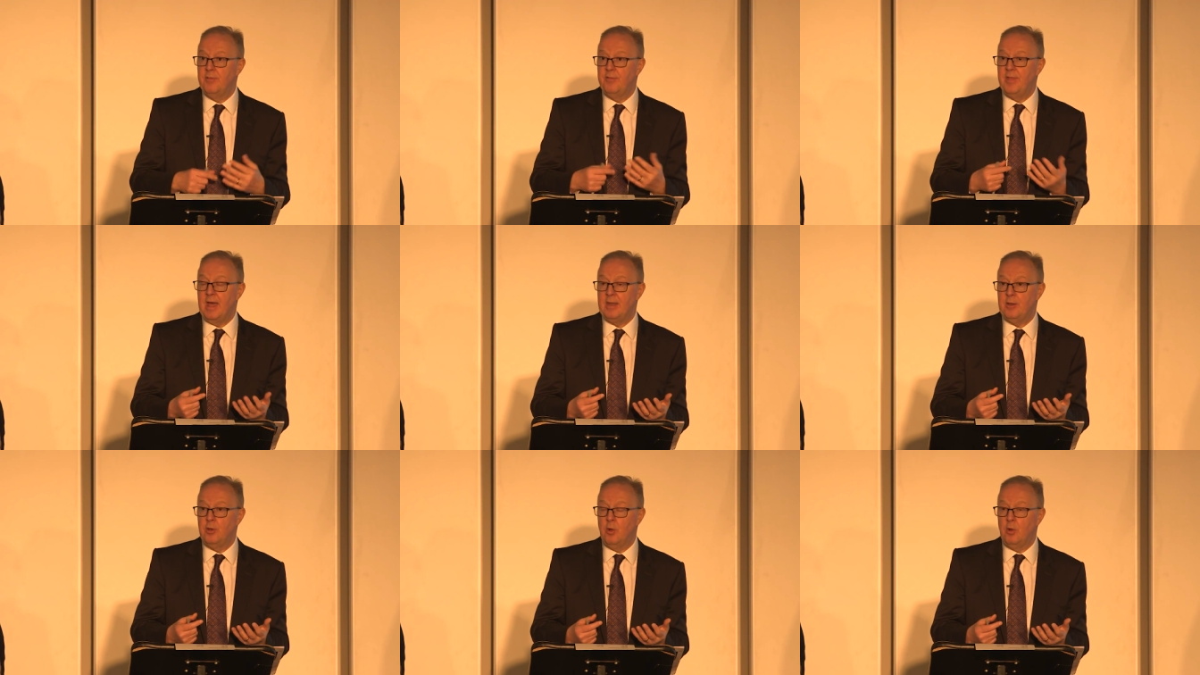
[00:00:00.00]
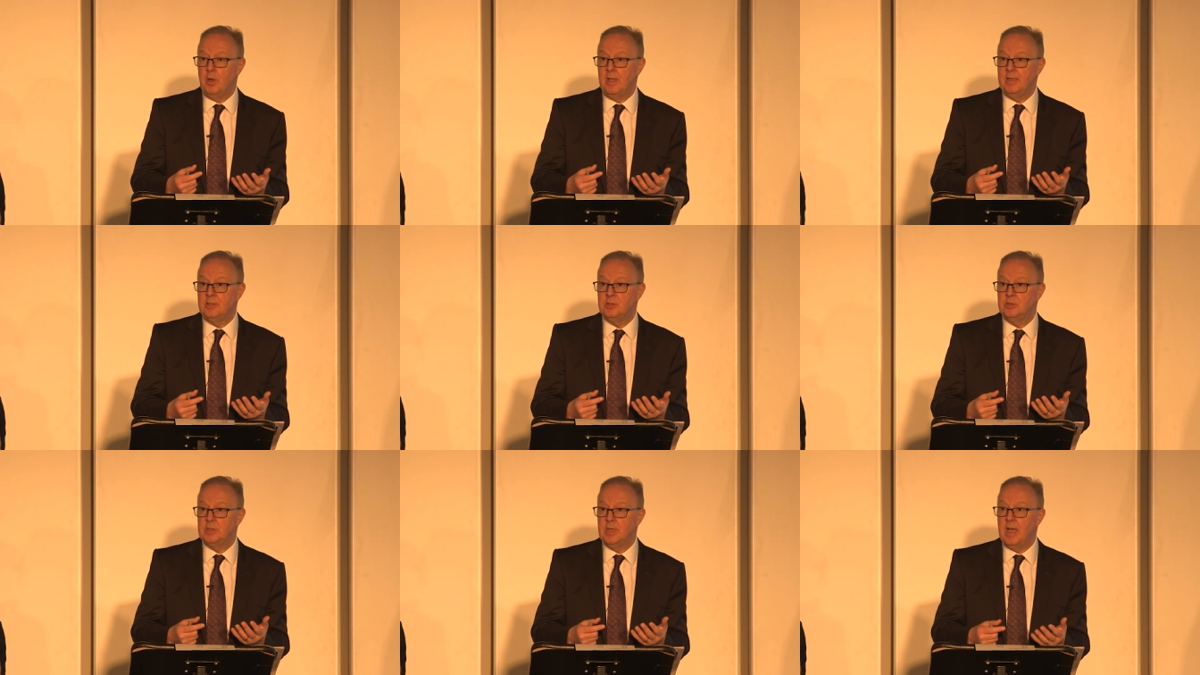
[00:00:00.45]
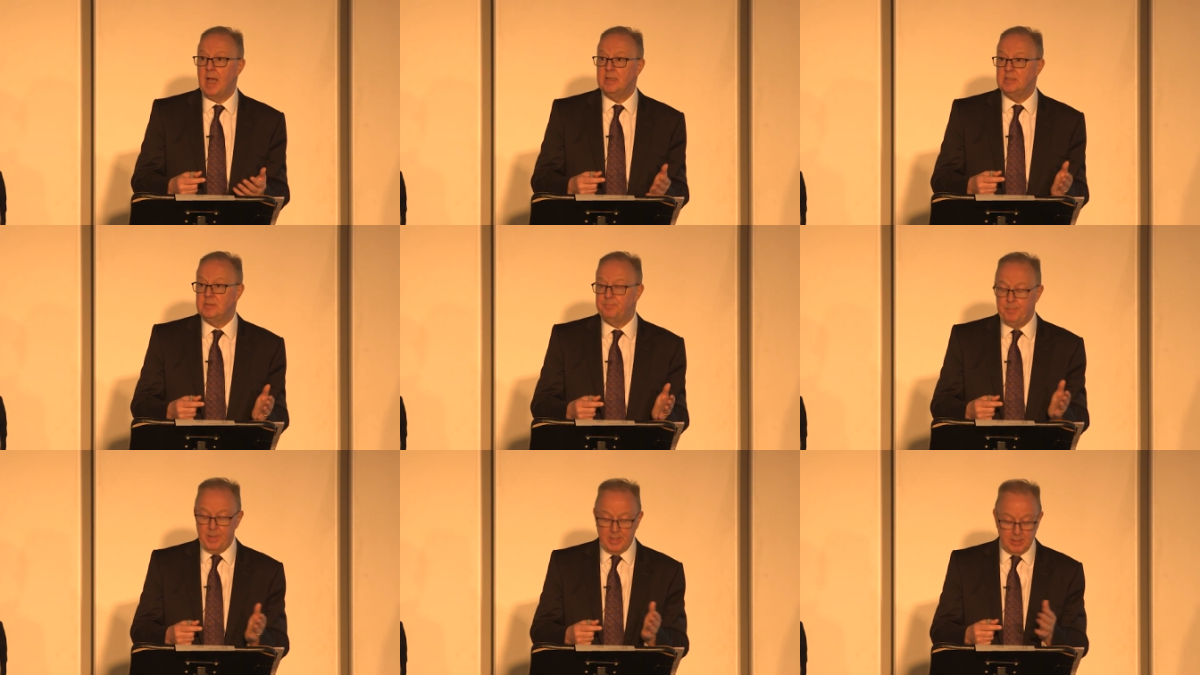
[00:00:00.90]
that knowledge
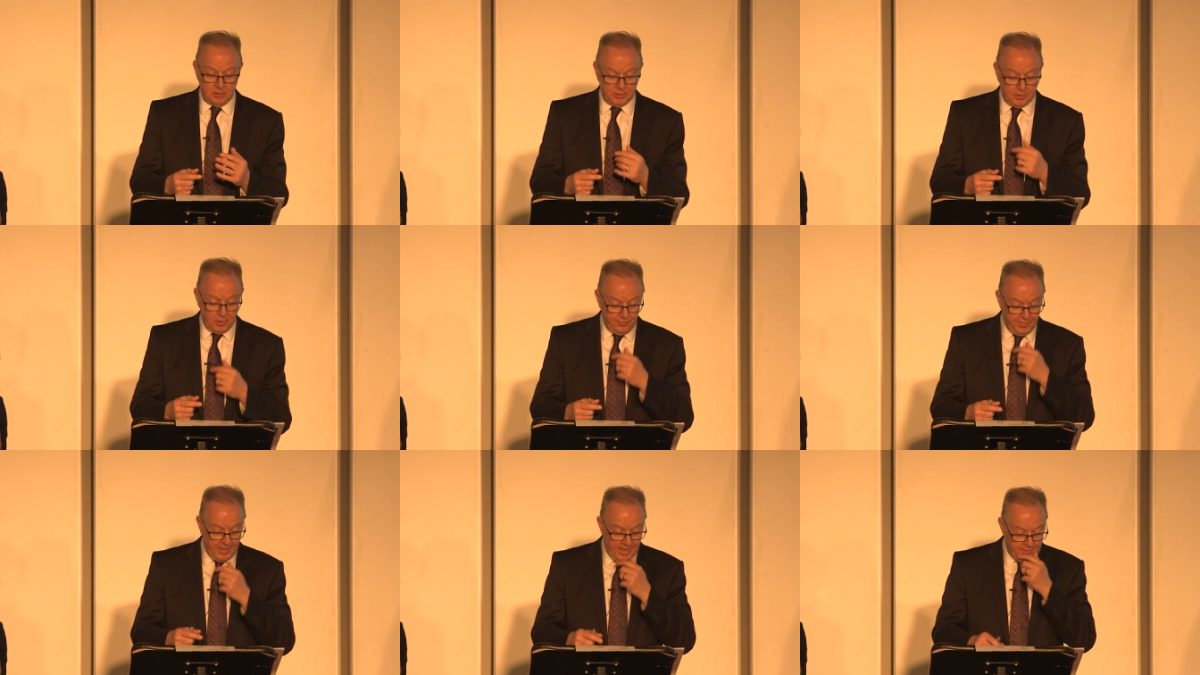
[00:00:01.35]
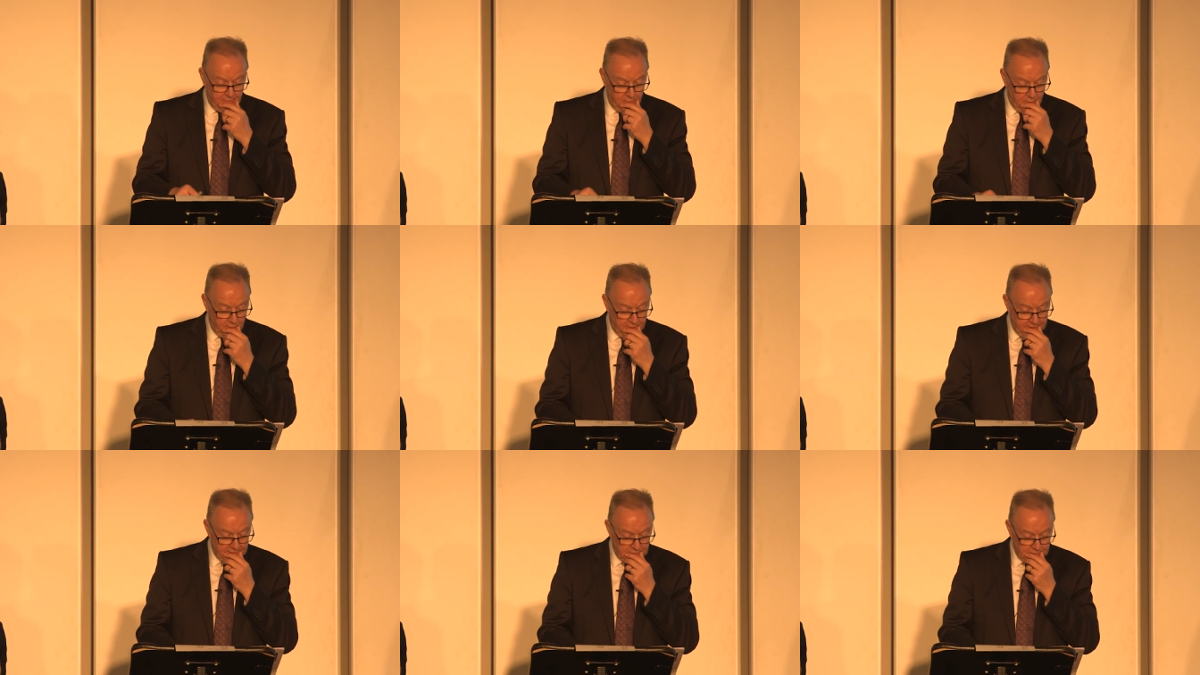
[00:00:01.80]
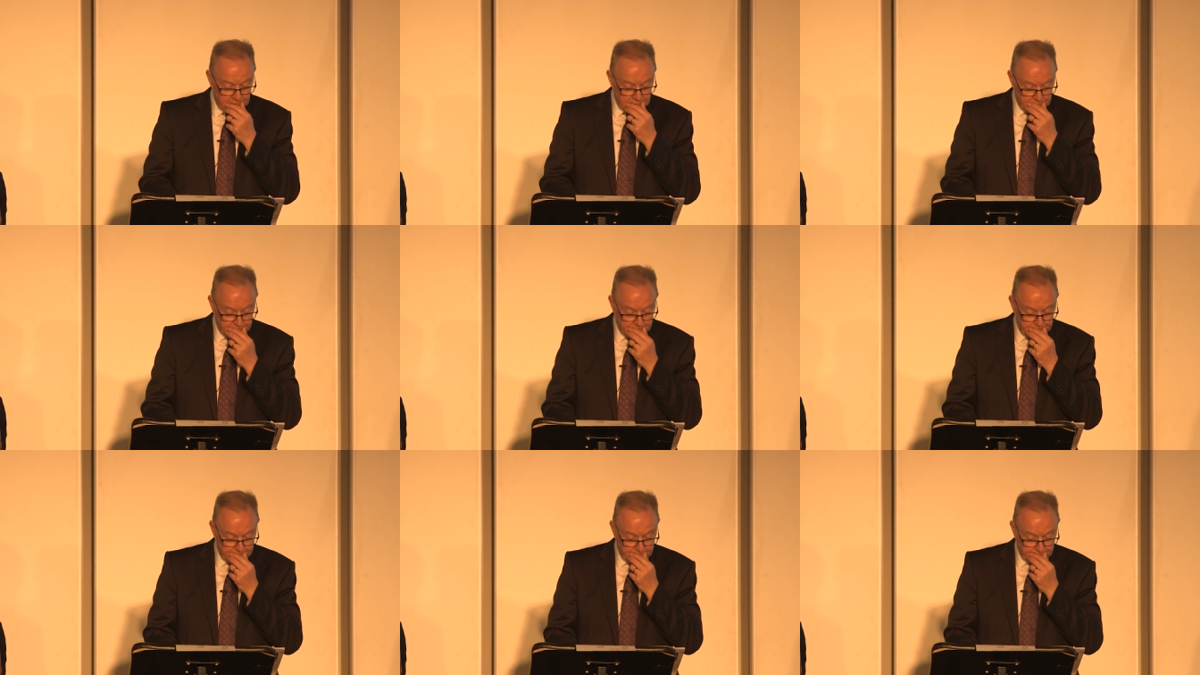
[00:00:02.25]
and build on that knowledge.